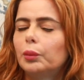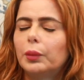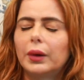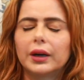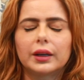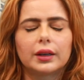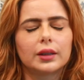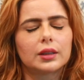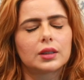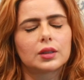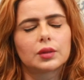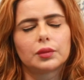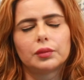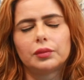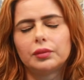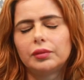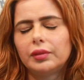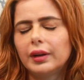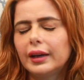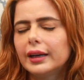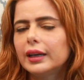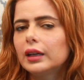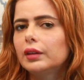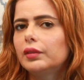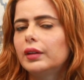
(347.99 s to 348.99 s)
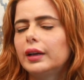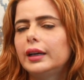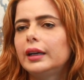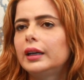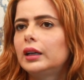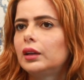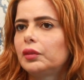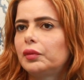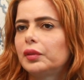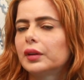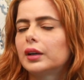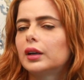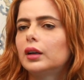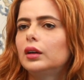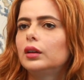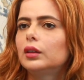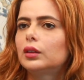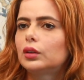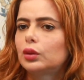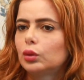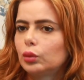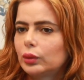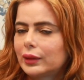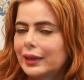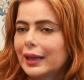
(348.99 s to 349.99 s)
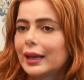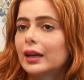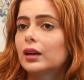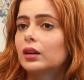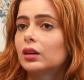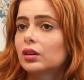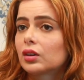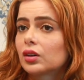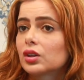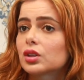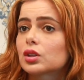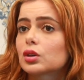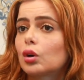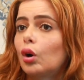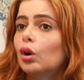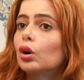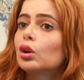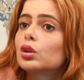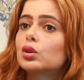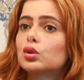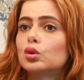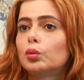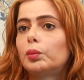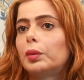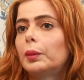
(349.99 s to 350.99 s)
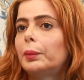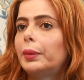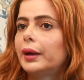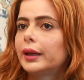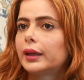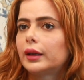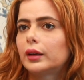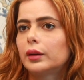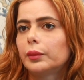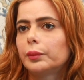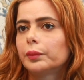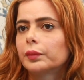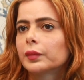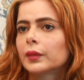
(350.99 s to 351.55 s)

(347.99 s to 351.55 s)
But it's very very difficult to take a risk on a super bike.